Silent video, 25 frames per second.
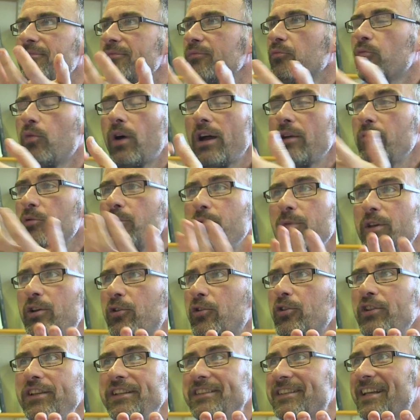Why would we
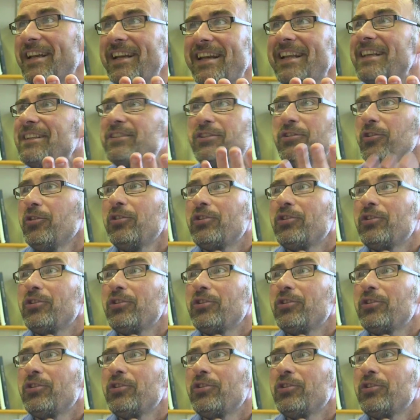call these techniques okay.